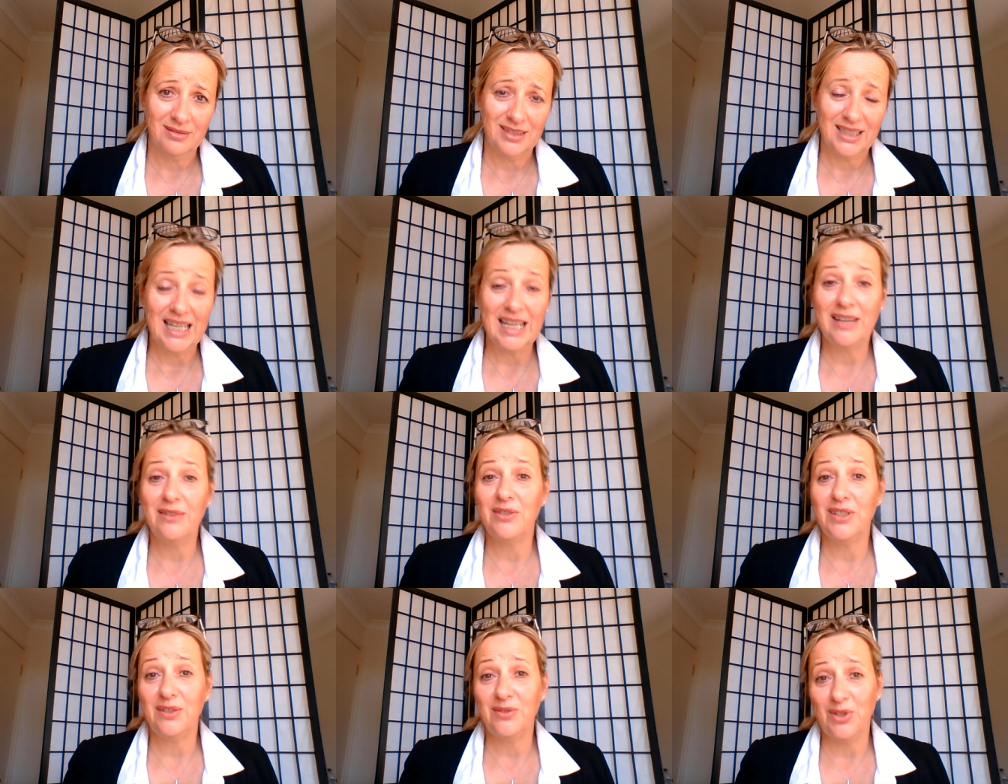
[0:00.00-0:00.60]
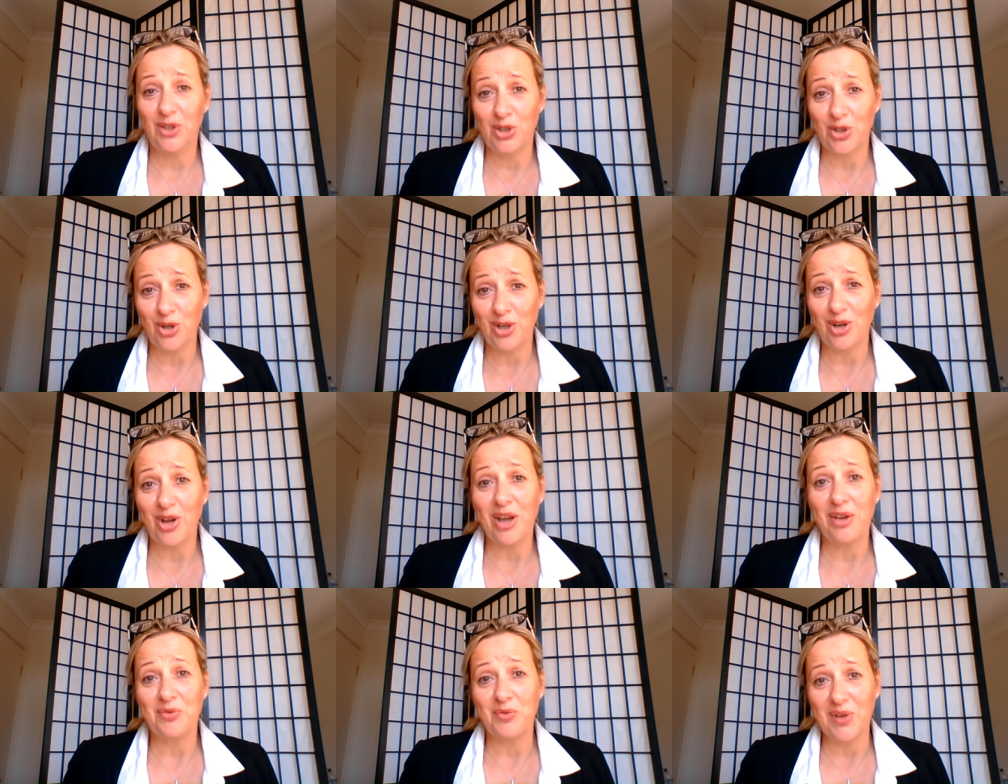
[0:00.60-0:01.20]
Even if you don't
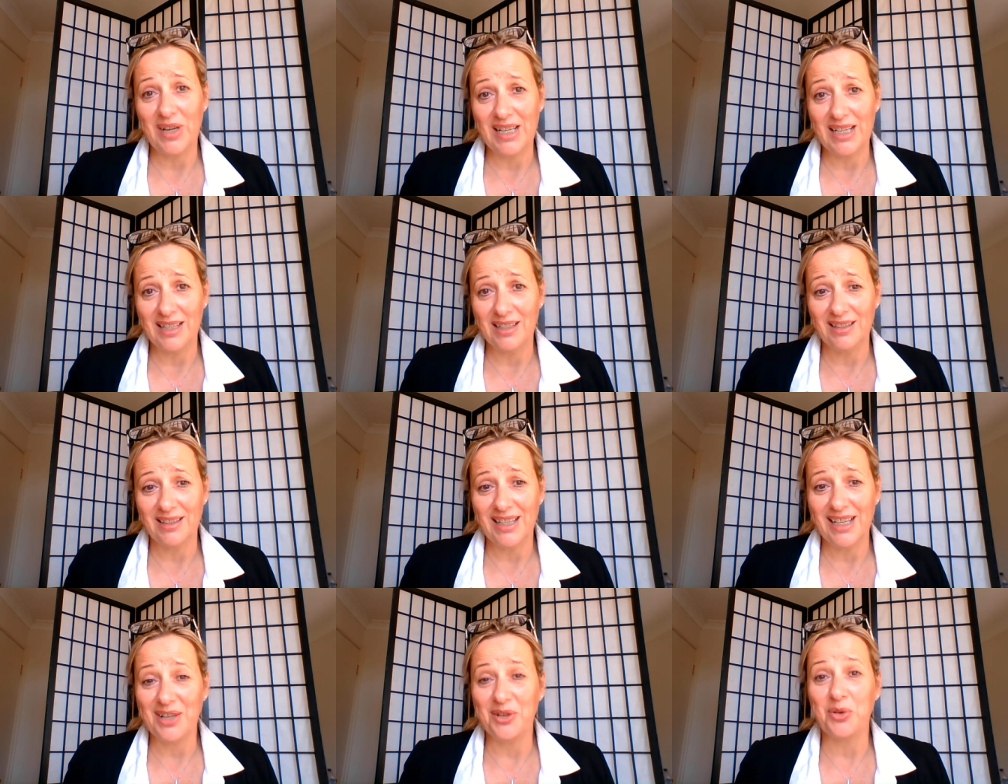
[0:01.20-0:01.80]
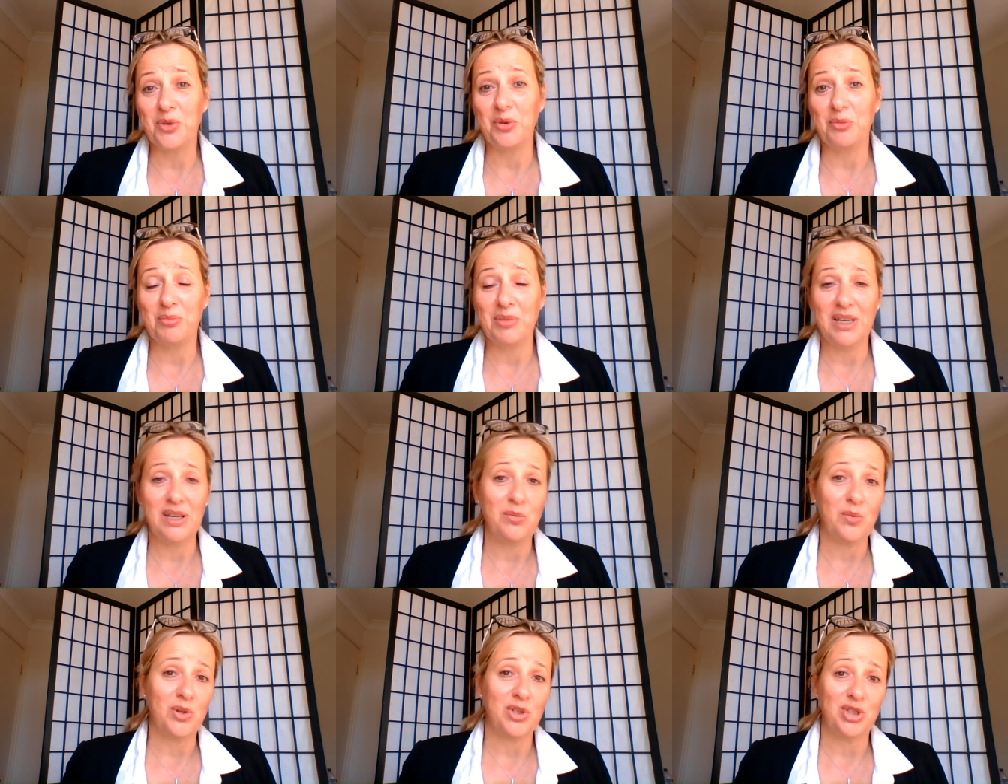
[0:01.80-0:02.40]
like reading, it could
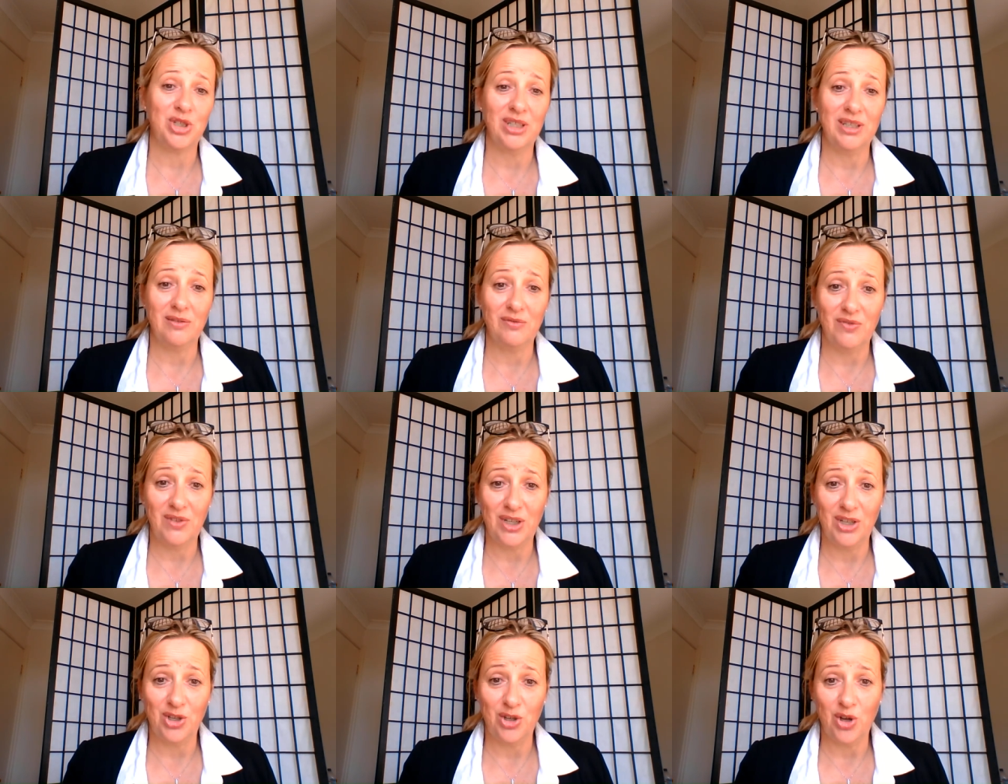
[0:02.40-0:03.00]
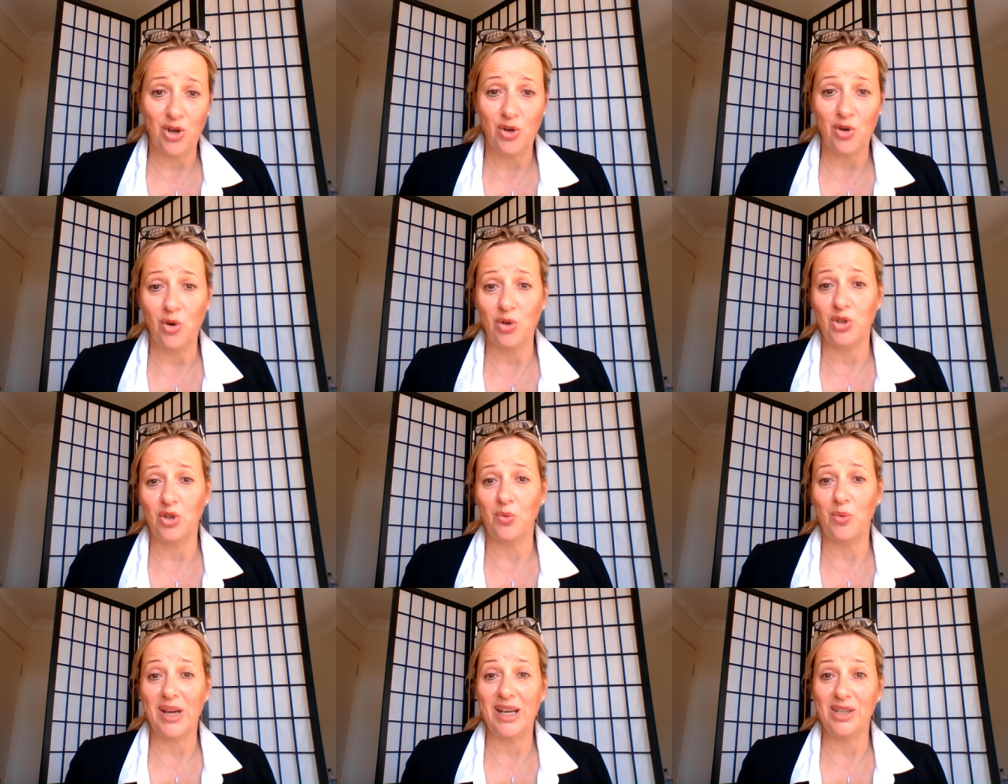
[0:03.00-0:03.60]
be watching a video on
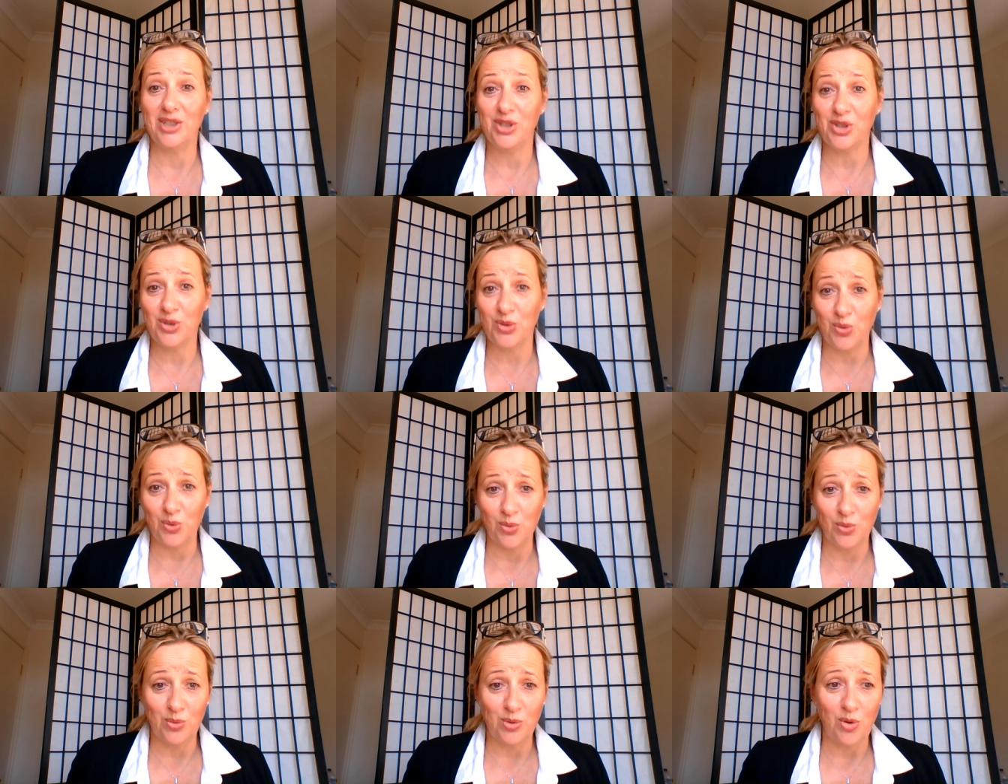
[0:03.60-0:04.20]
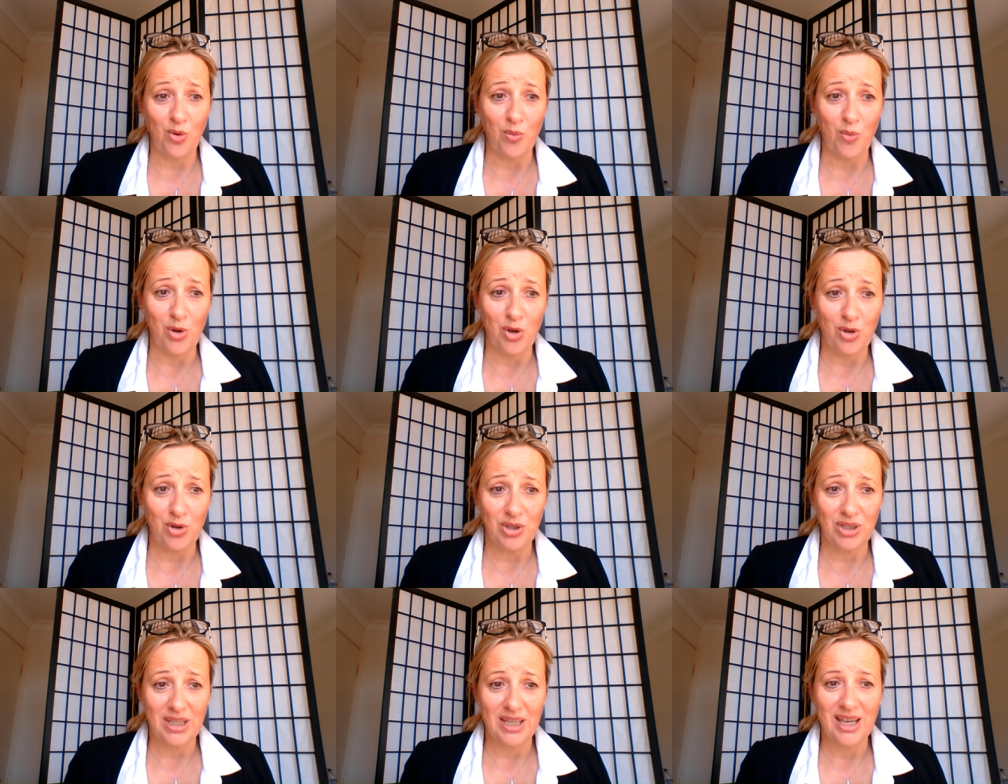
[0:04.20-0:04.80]
your way to school or work,